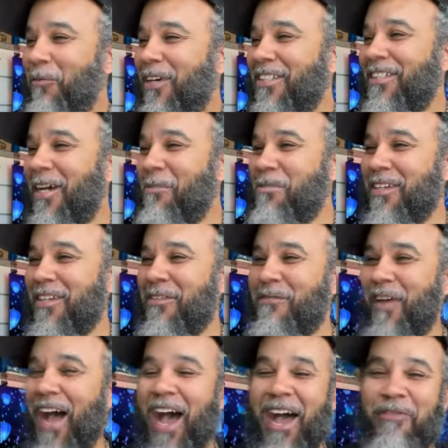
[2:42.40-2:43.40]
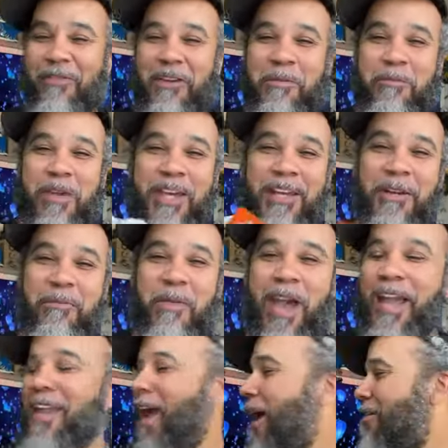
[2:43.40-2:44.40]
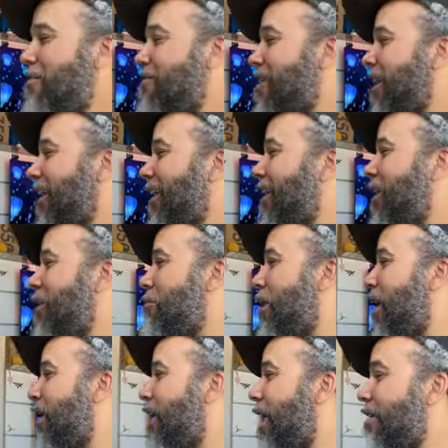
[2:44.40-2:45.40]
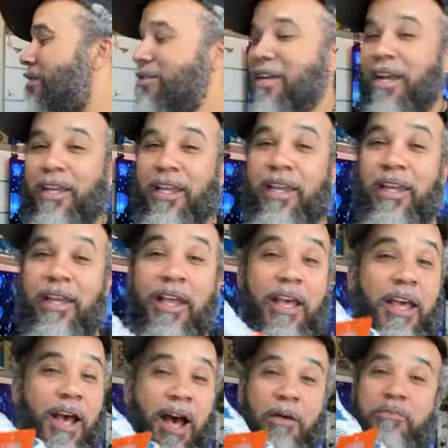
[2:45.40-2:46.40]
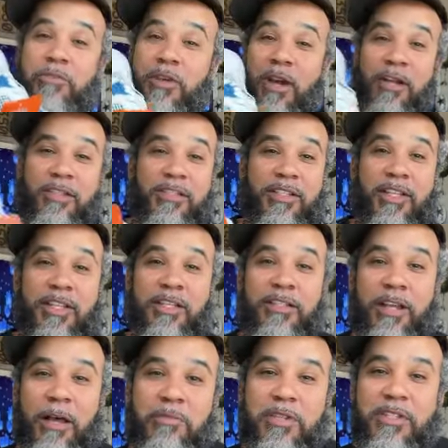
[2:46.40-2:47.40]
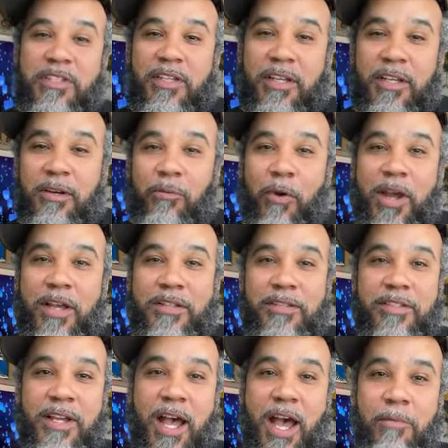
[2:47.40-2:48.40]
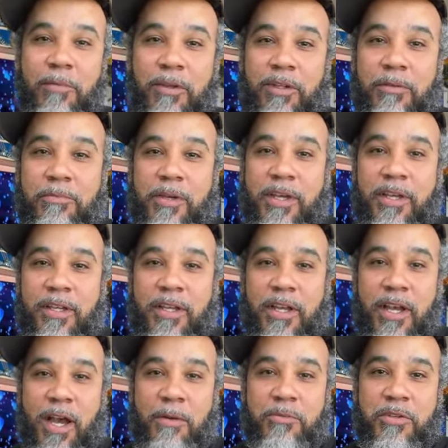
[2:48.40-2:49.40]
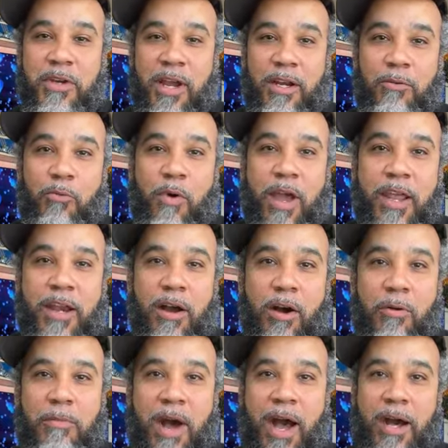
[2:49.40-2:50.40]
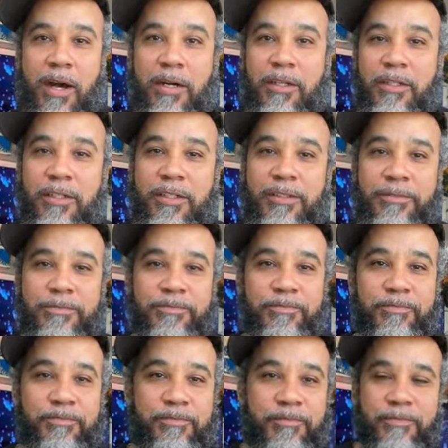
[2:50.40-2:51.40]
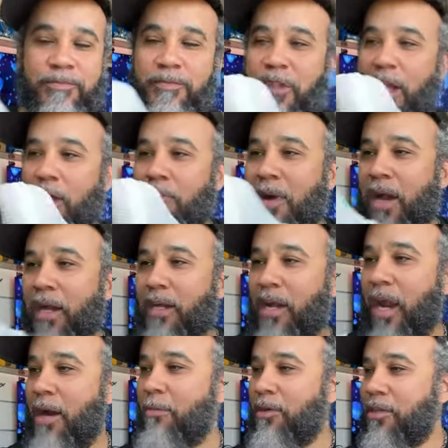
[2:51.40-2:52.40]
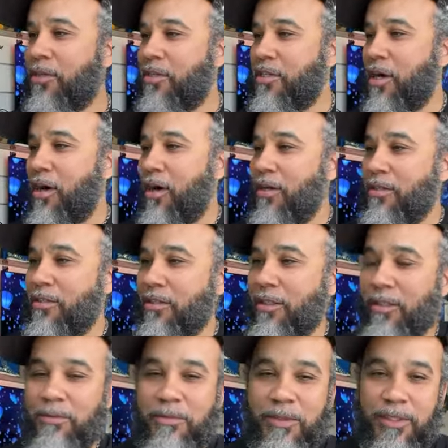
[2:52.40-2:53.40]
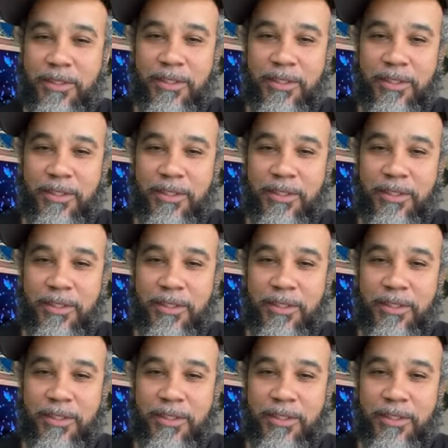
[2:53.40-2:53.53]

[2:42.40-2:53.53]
What's up to the five in the building, man? Y'all check in, man. Y'all check in. I'm trying to see. I'm just sitting here wasting time a little bit. I'm trying to wait on my um on my camera to charge up.